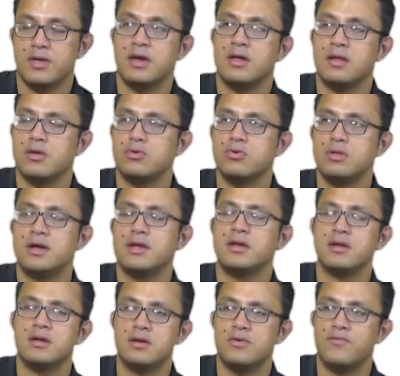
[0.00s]
and the whole
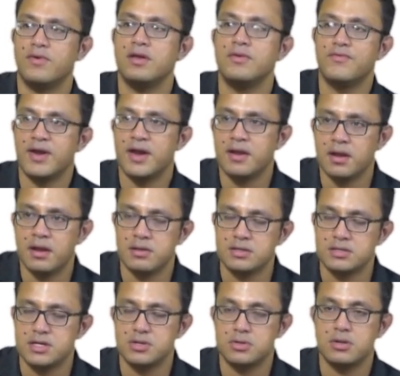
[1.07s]
idea of invading
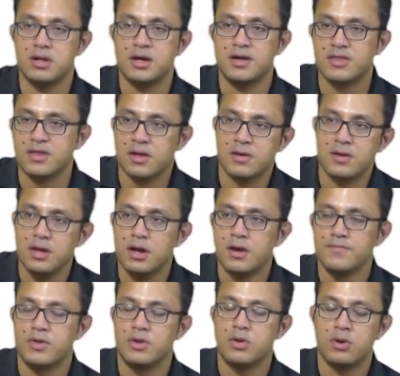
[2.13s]
and totalizing
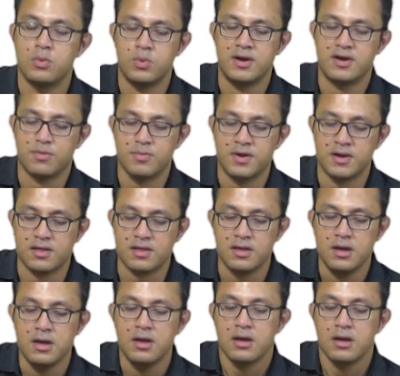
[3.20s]
the non-white space